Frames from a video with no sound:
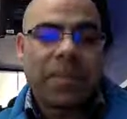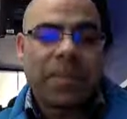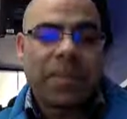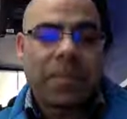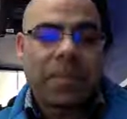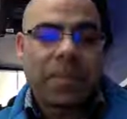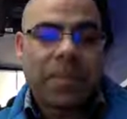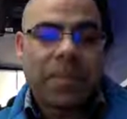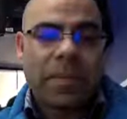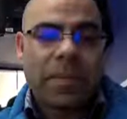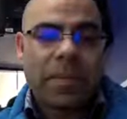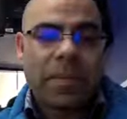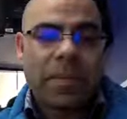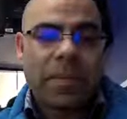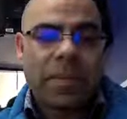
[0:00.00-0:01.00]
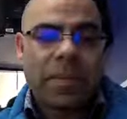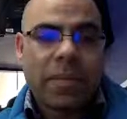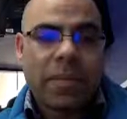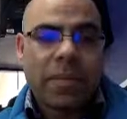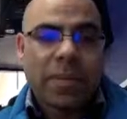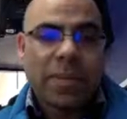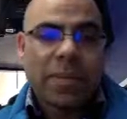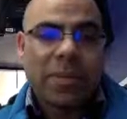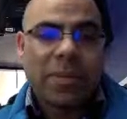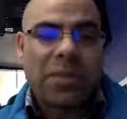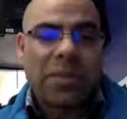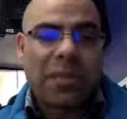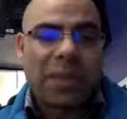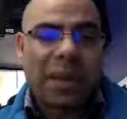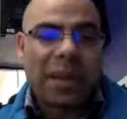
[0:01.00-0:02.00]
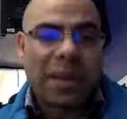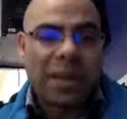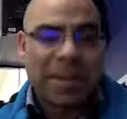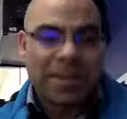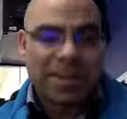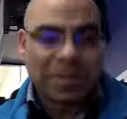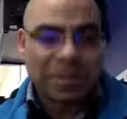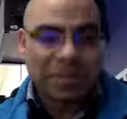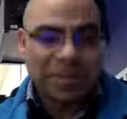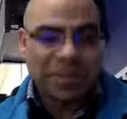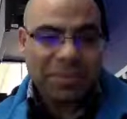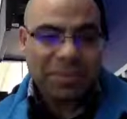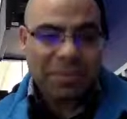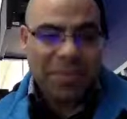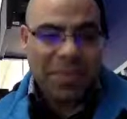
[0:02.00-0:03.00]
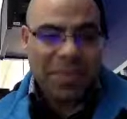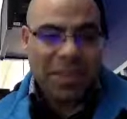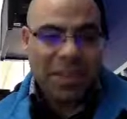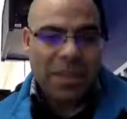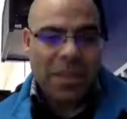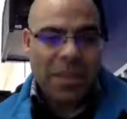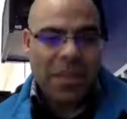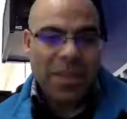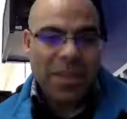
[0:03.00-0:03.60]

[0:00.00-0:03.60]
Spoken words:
Oops, wrong bar. Go back to